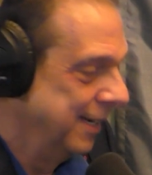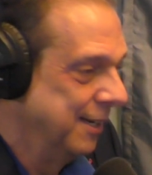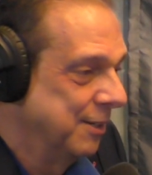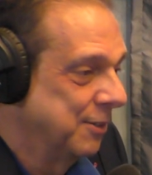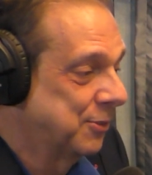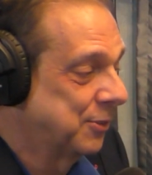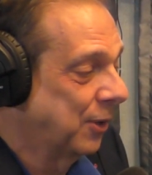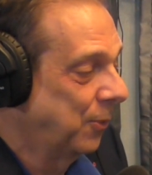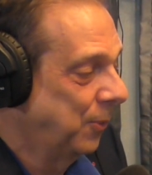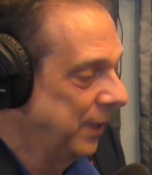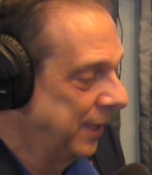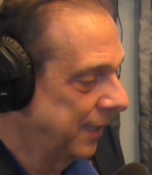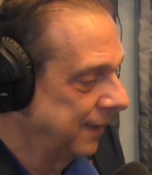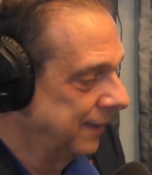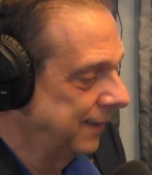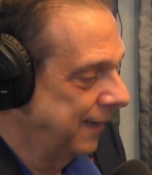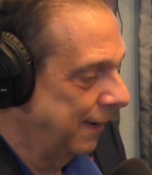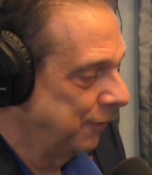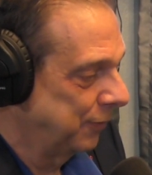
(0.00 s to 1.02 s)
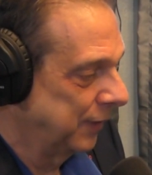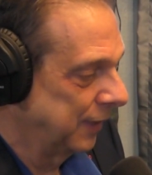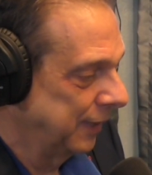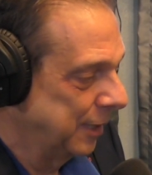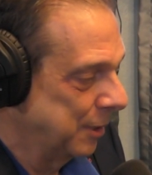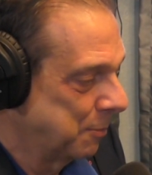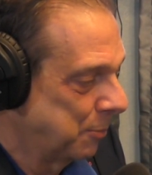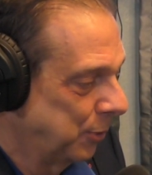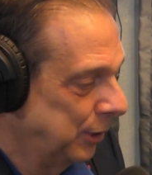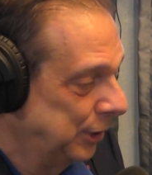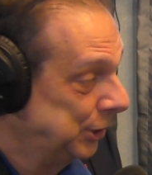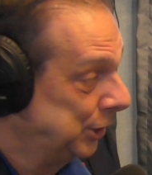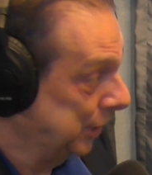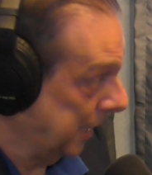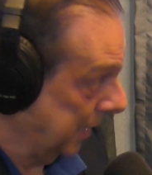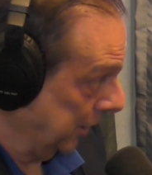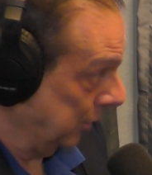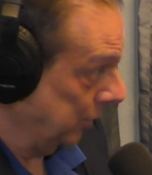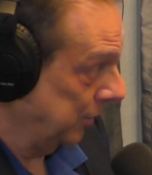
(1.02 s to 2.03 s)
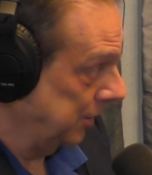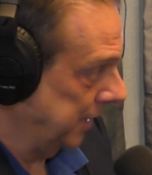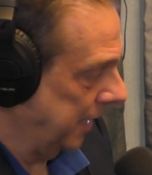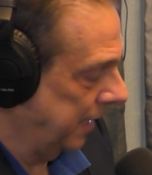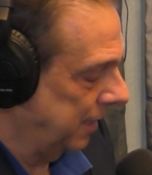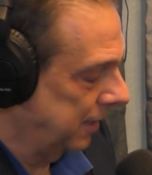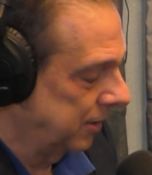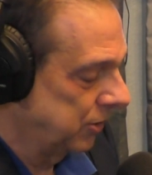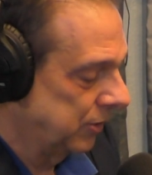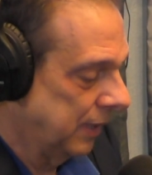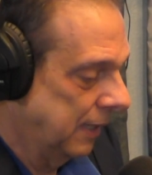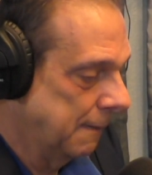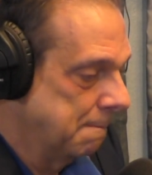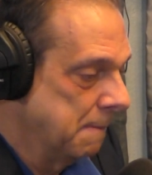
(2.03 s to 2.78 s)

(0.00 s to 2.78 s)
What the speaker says: So we can definitely appreciate your talents.